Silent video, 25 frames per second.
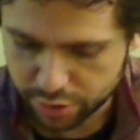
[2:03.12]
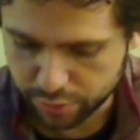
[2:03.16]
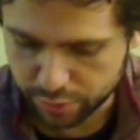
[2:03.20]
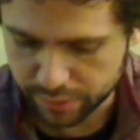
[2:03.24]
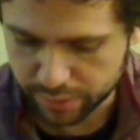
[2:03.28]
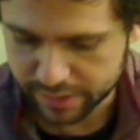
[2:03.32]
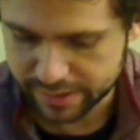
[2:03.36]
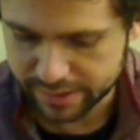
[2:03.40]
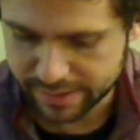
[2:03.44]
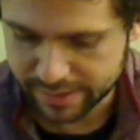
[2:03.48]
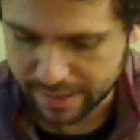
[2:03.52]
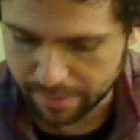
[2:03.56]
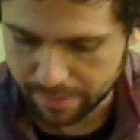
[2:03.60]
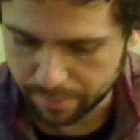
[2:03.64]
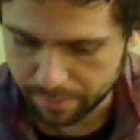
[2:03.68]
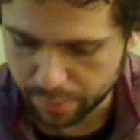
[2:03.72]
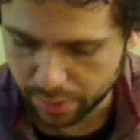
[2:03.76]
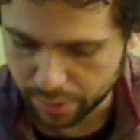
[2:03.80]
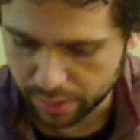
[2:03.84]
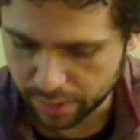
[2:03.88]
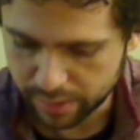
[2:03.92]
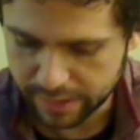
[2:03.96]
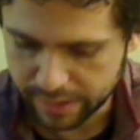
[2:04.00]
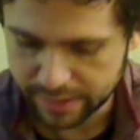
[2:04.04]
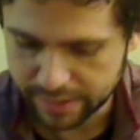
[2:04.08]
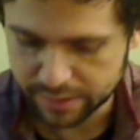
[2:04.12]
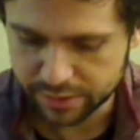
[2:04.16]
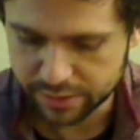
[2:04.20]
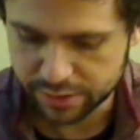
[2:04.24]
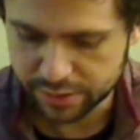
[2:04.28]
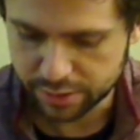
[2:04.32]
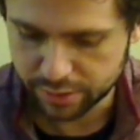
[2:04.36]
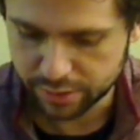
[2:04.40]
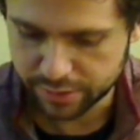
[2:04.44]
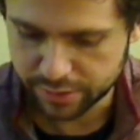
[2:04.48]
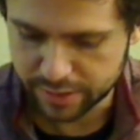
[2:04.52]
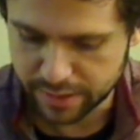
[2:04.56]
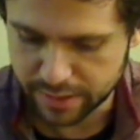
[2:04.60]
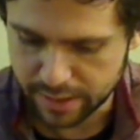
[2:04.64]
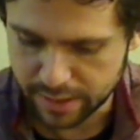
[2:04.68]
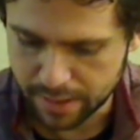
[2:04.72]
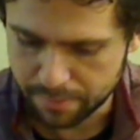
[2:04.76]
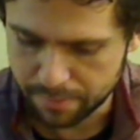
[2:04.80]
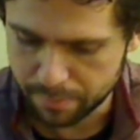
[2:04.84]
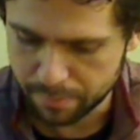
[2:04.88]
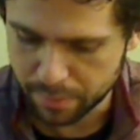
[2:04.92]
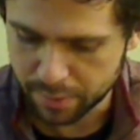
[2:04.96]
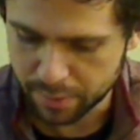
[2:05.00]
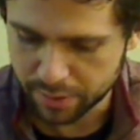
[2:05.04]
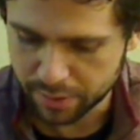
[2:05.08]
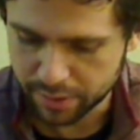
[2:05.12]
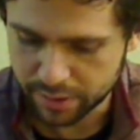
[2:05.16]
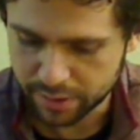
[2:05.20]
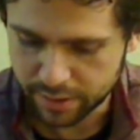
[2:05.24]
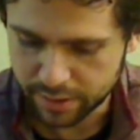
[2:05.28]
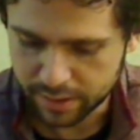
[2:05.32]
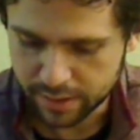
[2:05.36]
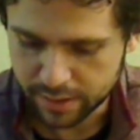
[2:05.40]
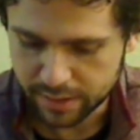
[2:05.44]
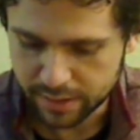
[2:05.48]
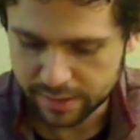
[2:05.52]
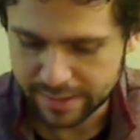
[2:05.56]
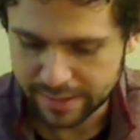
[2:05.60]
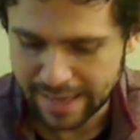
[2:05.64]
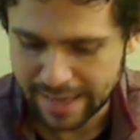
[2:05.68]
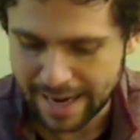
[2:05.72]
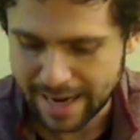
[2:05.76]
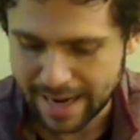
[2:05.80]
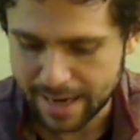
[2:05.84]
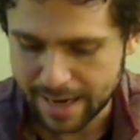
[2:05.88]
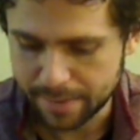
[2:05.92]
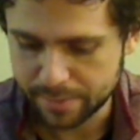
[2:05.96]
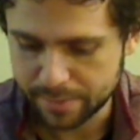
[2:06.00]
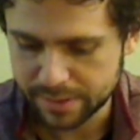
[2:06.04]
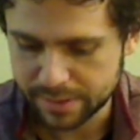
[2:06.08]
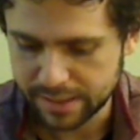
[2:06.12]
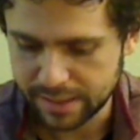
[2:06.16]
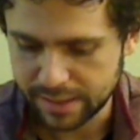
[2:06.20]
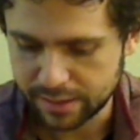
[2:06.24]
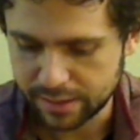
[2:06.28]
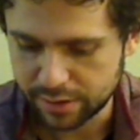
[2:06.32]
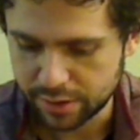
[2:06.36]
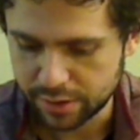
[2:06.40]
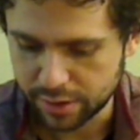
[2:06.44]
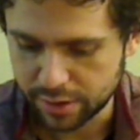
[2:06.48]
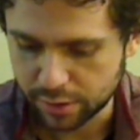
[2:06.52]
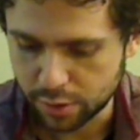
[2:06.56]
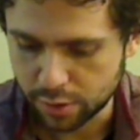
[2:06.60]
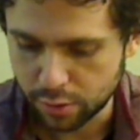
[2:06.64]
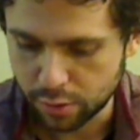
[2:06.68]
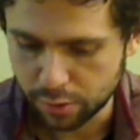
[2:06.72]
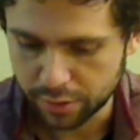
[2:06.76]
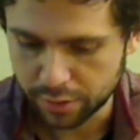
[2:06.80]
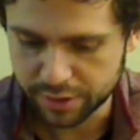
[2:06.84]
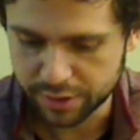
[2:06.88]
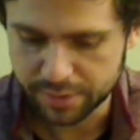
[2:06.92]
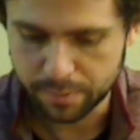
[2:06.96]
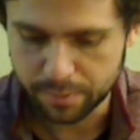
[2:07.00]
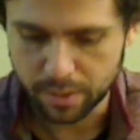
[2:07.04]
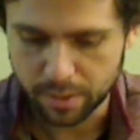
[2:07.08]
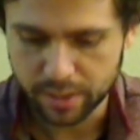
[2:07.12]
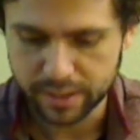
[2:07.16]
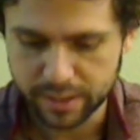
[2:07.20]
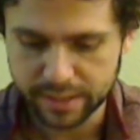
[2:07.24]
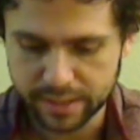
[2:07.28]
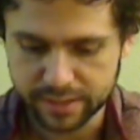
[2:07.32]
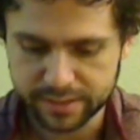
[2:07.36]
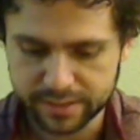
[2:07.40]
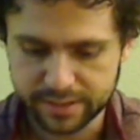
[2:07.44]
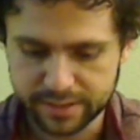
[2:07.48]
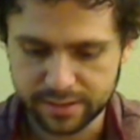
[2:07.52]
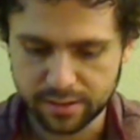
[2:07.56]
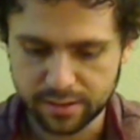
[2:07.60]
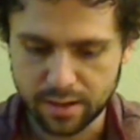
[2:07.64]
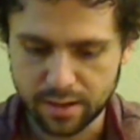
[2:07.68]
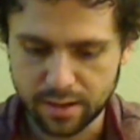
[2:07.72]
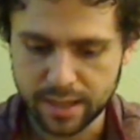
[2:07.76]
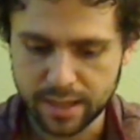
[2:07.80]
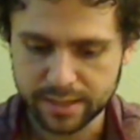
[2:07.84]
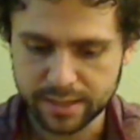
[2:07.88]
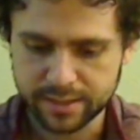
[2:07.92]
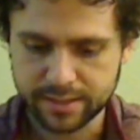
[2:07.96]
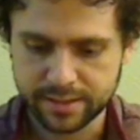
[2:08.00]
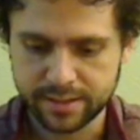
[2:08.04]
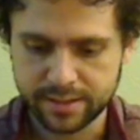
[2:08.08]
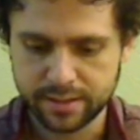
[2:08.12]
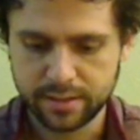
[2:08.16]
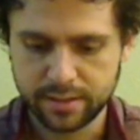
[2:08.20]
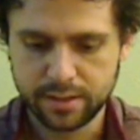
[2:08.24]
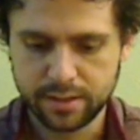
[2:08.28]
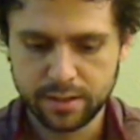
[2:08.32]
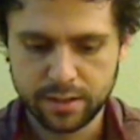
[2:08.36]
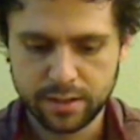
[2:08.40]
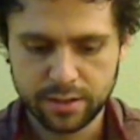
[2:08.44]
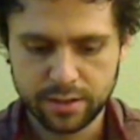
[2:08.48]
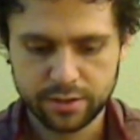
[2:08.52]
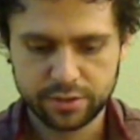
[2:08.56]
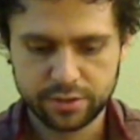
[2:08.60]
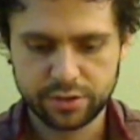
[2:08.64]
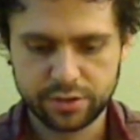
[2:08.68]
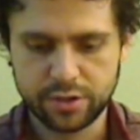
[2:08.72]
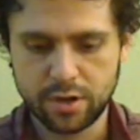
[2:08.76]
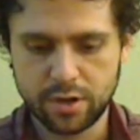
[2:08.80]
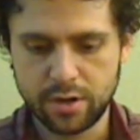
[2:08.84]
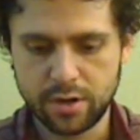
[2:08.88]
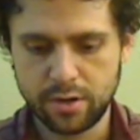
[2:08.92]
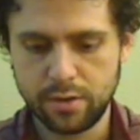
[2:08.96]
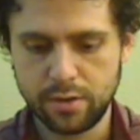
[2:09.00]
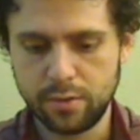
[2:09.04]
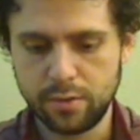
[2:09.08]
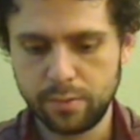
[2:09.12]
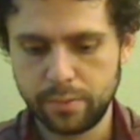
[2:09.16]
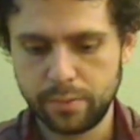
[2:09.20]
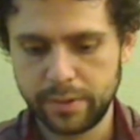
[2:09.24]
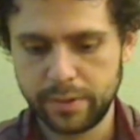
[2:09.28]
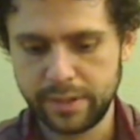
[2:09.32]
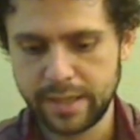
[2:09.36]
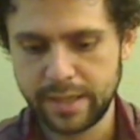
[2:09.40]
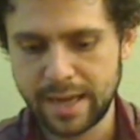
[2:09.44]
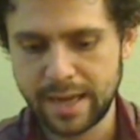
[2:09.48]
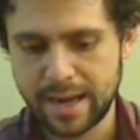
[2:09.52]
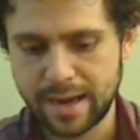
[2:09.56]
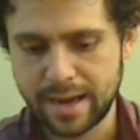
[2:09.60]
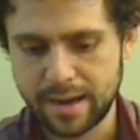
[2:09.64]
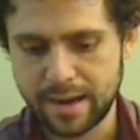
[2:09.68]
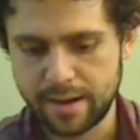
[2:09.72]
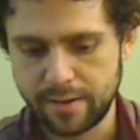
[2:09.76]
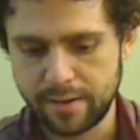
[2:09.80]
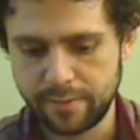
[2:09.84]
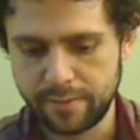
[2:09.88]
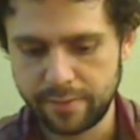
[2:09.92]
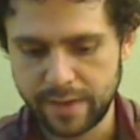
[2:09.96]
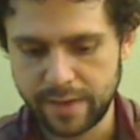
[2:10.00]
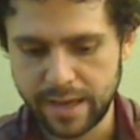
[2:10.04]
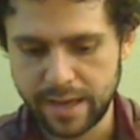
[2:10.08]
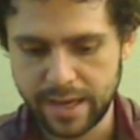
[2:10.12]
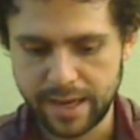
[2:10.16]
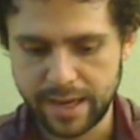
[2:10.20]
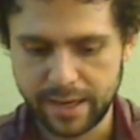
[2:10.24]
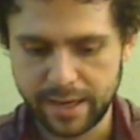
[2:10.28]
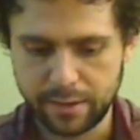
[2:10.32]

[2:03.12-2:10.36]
to assemble, insert the numbered tabs into the corresponding slots. So we have